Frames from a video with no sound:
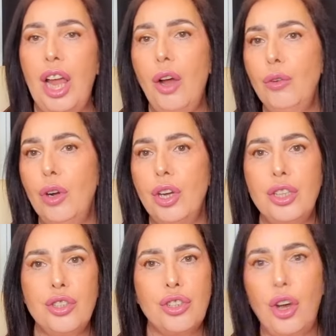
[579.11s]
low
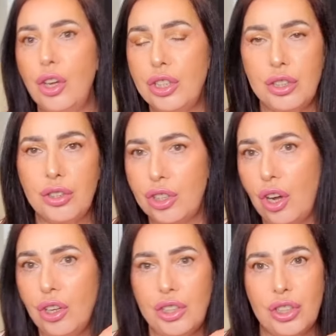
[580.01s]
rise, ties,
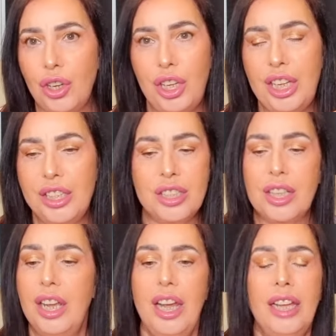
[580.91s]
tie sides.